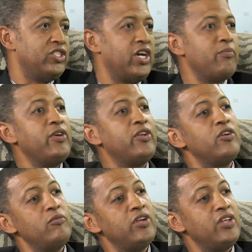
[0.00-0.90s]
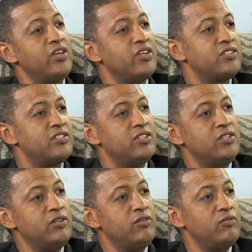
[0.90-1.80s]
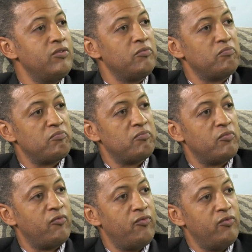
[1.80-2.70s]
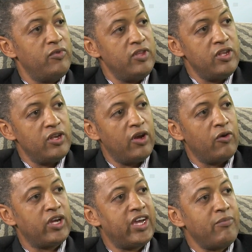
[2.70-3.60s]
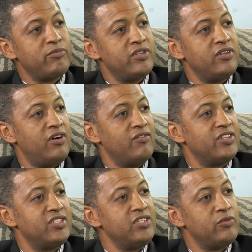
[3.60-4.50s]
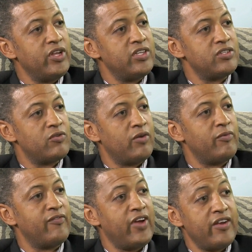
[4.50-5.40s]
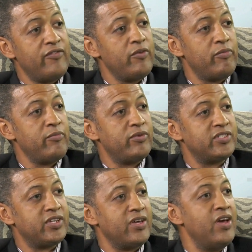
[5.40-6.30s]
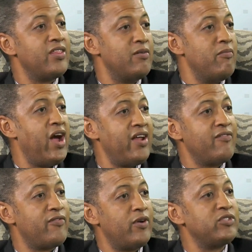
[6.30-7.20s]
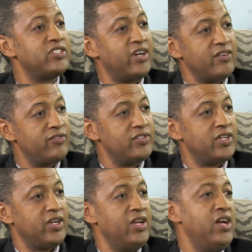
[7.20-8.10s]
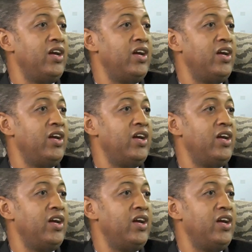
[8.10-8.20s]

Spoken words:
JP Dumini is the new, captain of the T20 squad, but very few people say the man from Strandfontein.